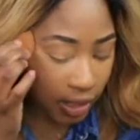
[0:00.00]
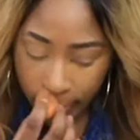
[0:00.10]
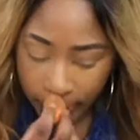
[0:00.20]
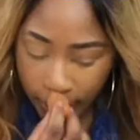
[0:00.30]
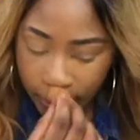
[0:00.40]

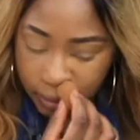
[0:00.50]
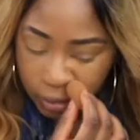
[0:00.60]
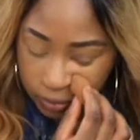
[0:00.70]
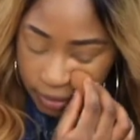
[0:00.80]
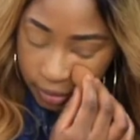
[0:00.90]
And I think
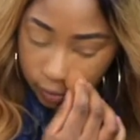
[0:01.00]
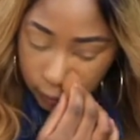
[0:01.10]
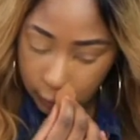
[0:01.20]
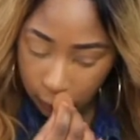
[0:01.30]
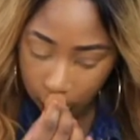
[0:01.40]
sometimes
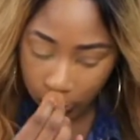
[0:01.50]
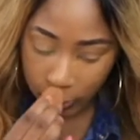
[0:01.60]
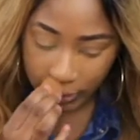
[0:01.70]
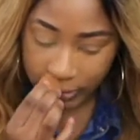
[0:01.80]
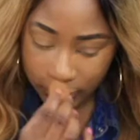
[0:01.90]
we
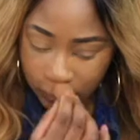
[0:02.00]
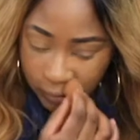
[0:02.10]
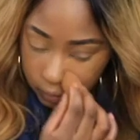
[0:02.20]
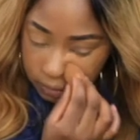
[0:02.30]
all need to do it.